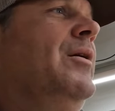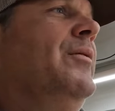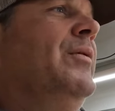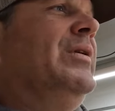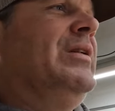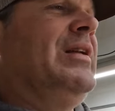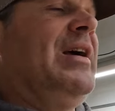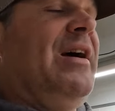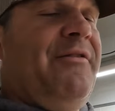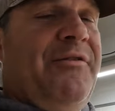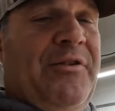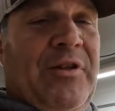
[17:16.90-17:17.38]

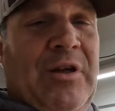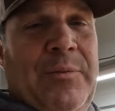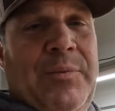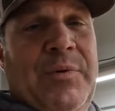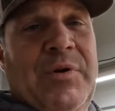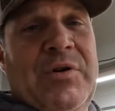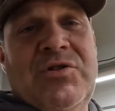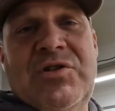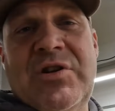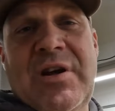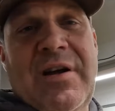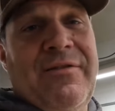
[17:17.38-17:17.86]
We definitely
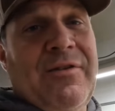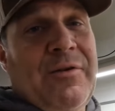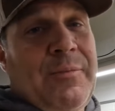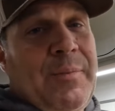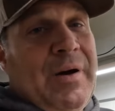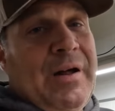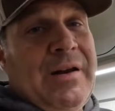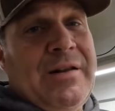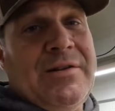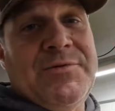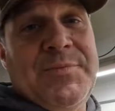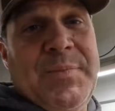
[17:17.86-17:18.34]
appreciate
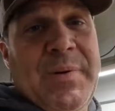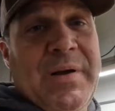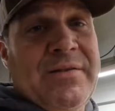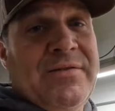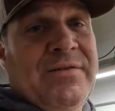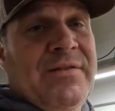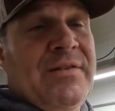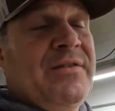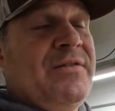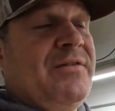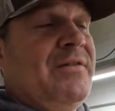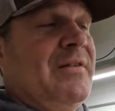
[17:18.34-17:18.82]
everybody's
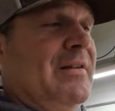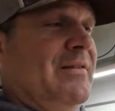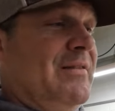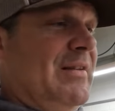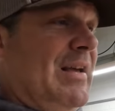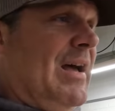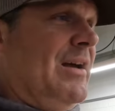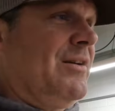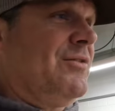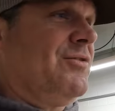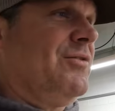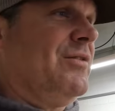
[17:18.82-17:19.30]
business that's
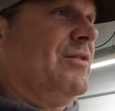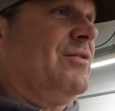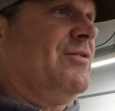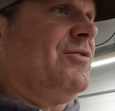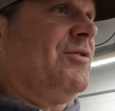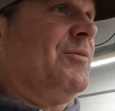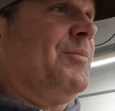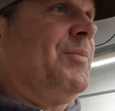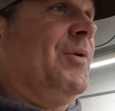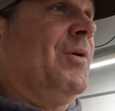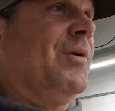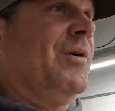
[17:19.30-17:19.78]
actually
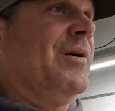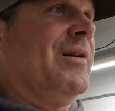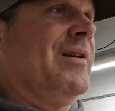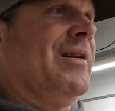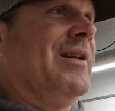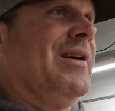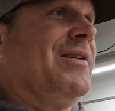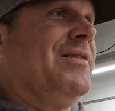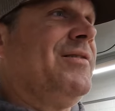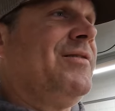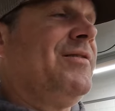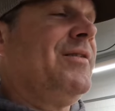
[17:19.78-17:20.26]

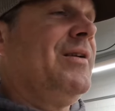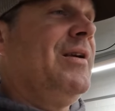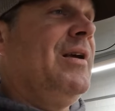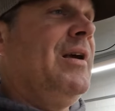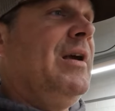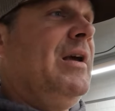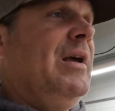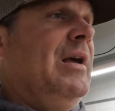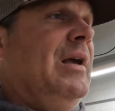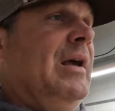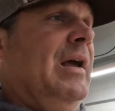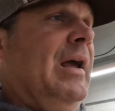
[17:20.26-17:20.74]
supported us.
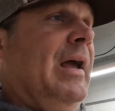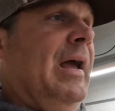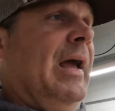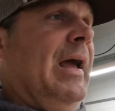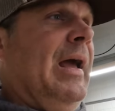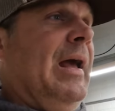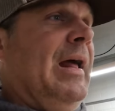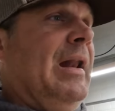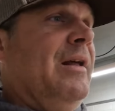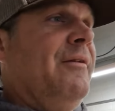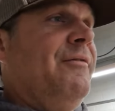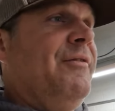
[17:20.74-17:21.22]

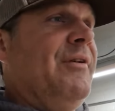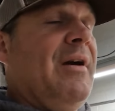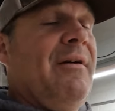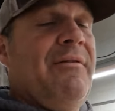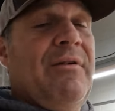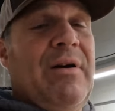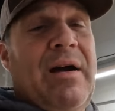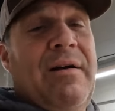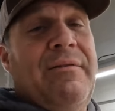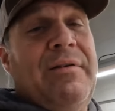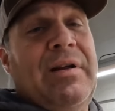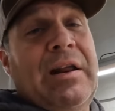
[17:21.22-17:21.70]
And if you
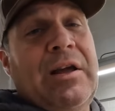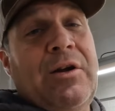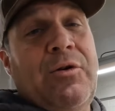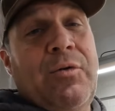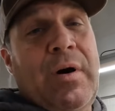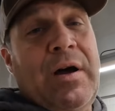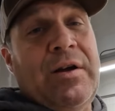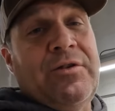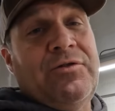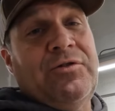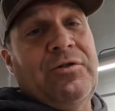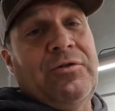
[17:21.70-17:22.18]
ever have any
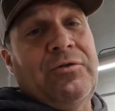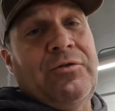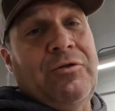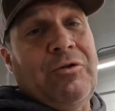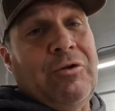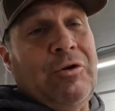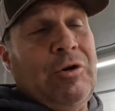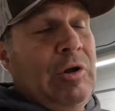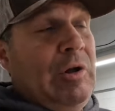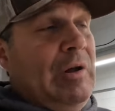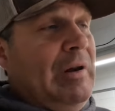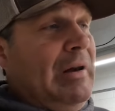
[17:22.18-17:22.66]
questions
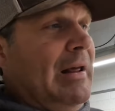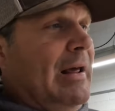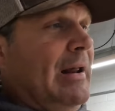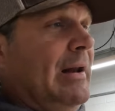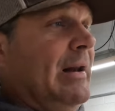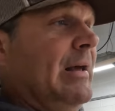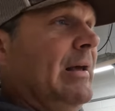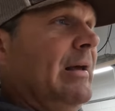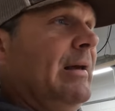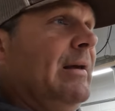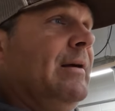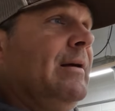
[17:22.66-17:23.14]
or need
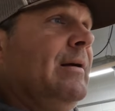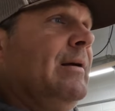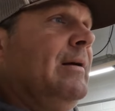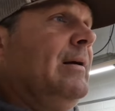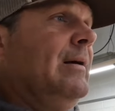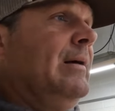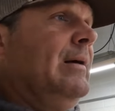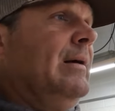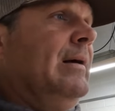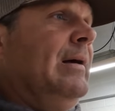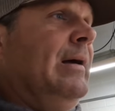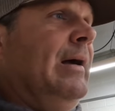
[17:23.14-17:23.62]
any
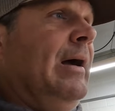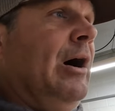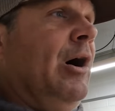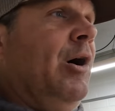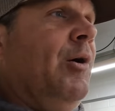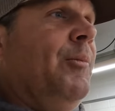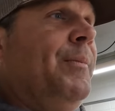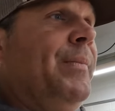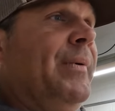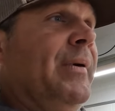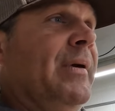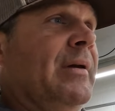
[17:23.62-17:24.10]

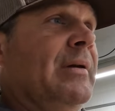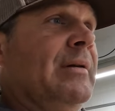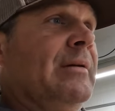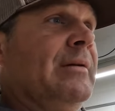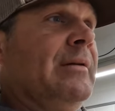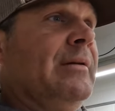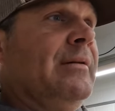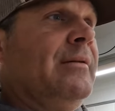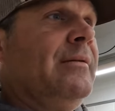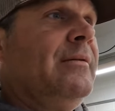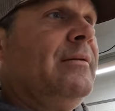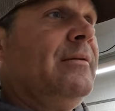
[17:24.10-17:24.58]
help
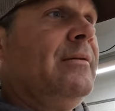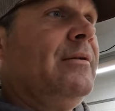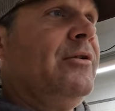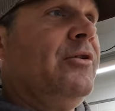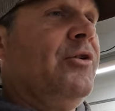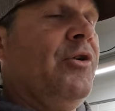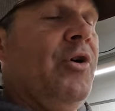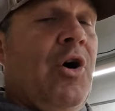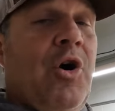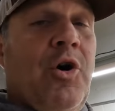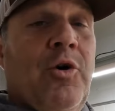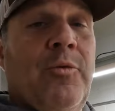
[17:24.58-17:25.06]
in
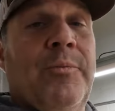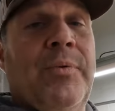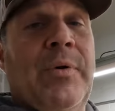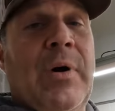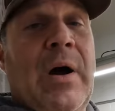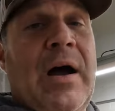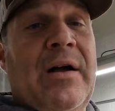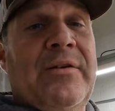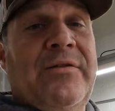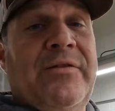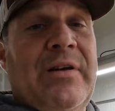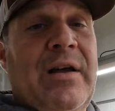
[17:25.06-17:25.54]
your own
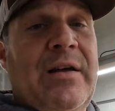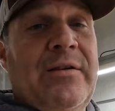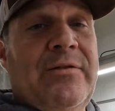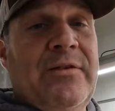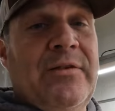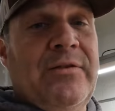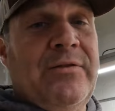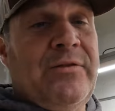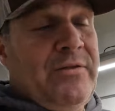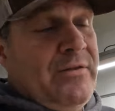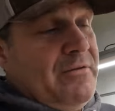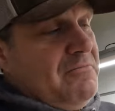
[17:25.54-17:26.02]

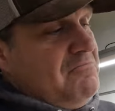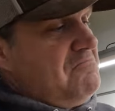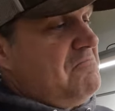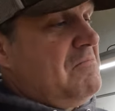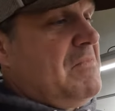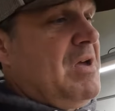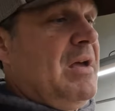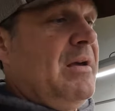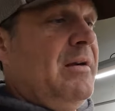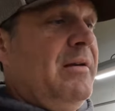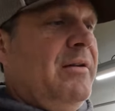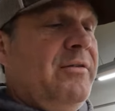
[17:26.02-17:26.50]
processes,
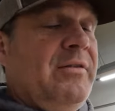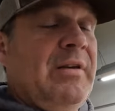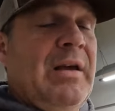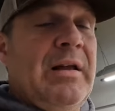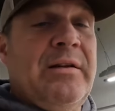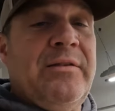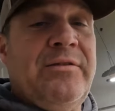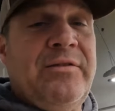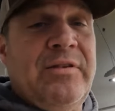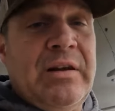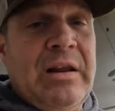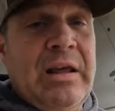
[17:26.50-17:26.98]

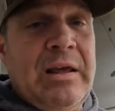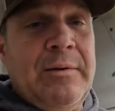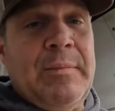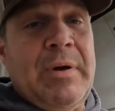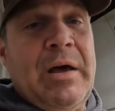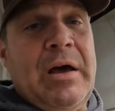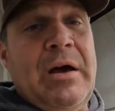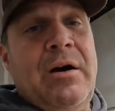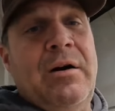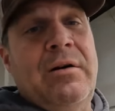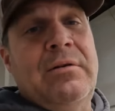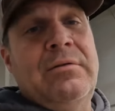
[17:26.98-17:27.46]
send us an
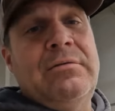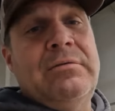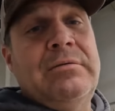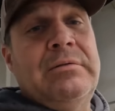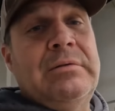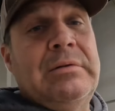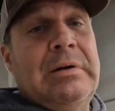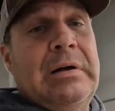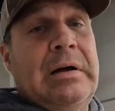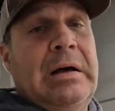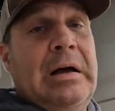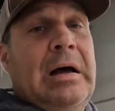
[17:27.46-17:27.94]
email,
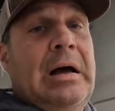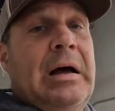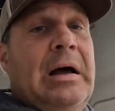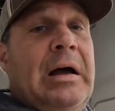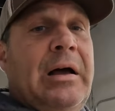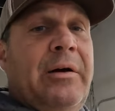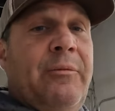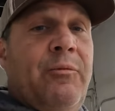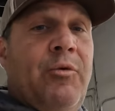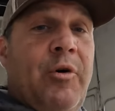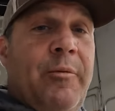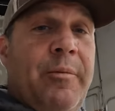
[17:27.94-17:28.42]

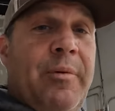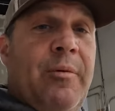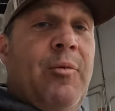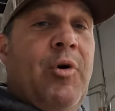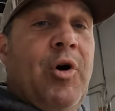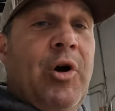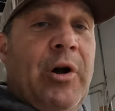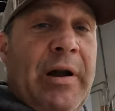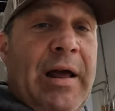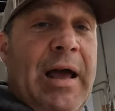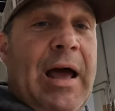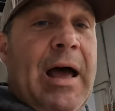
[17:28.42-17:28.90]
and we'll be
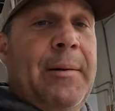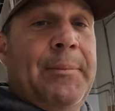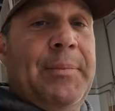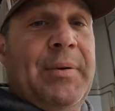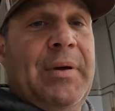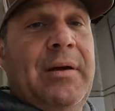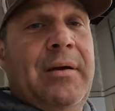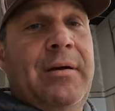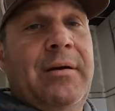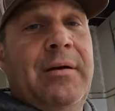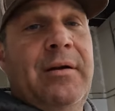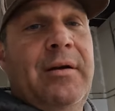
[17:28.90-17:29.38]
more than
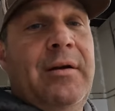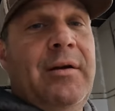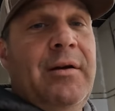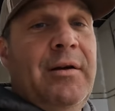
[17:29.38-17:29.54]
happy